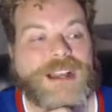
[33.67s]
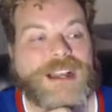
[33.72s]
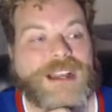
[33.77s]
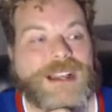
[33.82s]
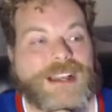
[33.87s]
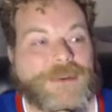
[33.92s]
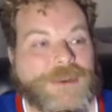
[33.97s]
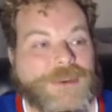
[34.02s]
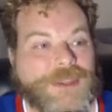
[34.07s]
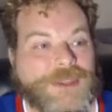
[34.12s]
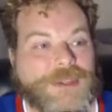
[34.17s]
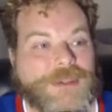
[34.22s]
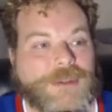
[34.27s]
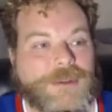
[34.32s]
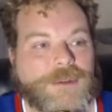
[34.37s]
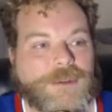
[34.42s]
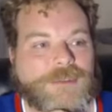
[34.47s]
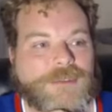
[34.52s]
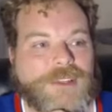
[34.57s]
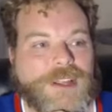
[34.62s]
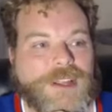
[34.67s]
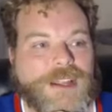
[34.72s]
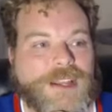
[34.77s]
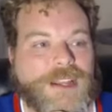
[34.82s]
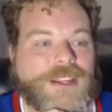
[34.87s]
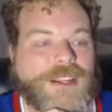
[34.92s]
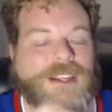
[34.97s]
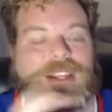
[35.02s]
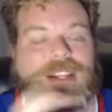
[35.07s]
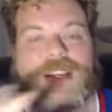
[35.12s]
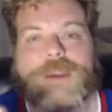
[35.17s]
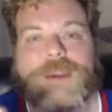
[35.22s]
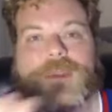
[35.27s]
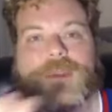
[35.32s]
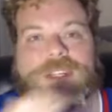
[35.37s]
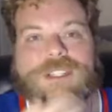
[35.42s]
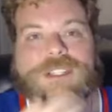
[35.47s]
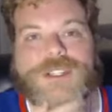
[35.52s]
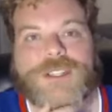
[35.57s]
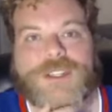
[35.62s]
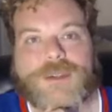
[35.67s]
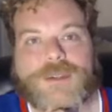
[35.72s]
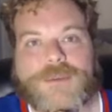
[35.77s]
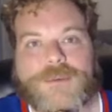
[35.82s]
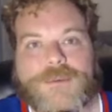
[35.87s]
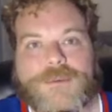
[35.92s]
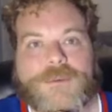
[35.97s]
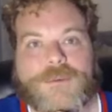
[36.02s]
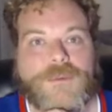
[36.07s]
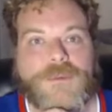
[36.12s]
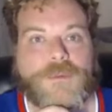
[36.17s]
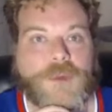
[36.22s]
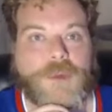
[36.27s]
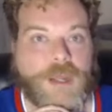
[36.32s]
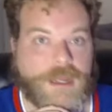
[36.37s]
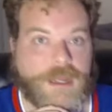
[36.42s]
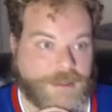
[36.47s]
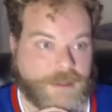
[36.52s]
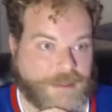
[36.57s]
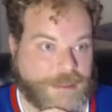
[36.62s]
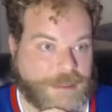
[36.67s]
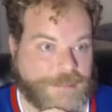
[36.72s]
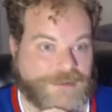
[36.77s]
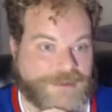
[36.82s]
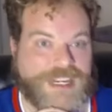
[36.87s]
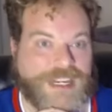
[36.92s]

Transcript: uh, with a little vlog. Went to the uh, Clippers